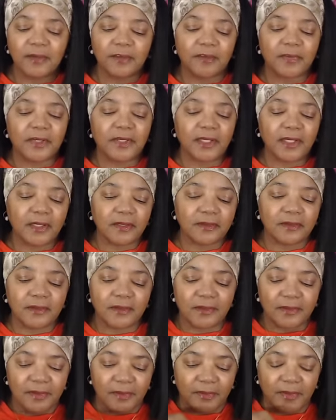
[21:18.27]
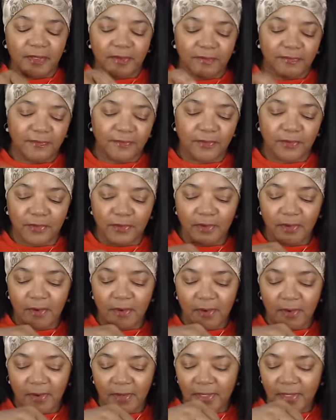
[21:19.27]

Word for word: But I don't know about for a car.